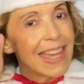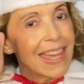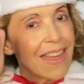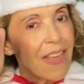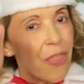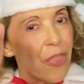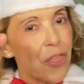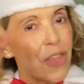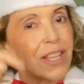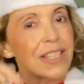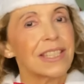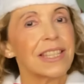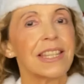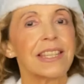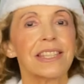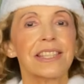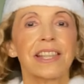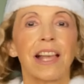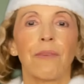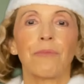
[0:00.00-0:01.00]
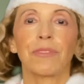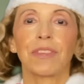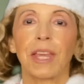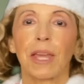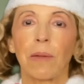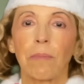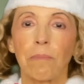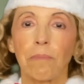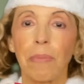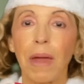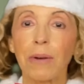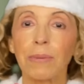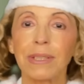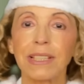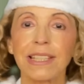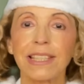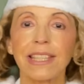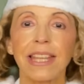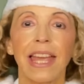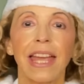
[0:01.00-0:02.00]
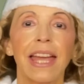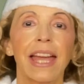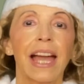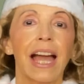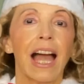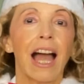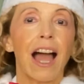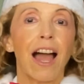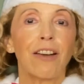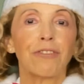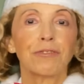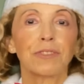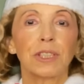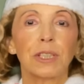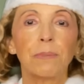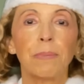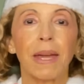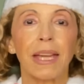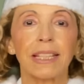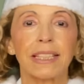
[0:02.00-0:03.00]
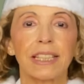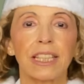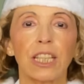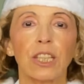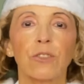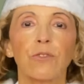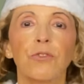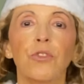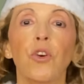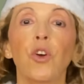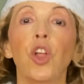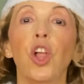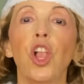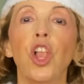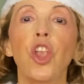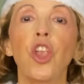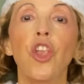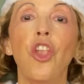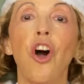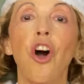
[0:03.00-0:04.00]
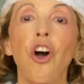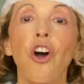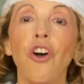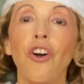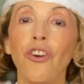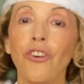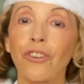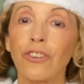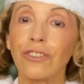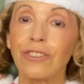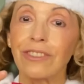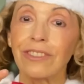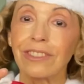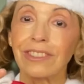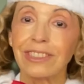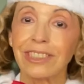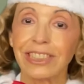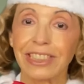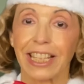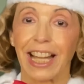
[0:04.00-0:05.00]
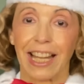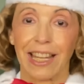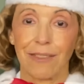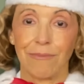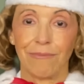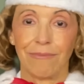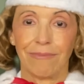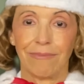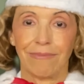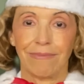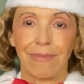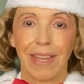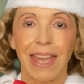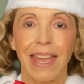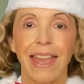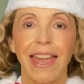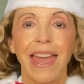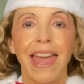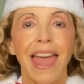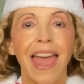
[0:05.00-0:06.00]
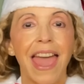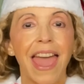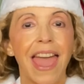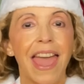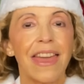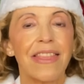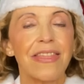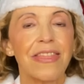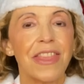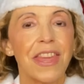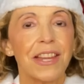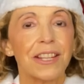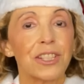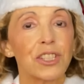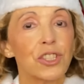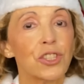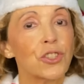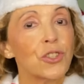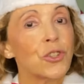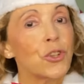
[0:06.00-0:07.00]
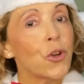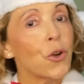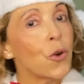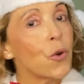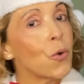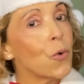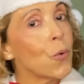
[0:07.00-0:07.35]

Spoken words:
This is something parents have debated for a long time, and there's no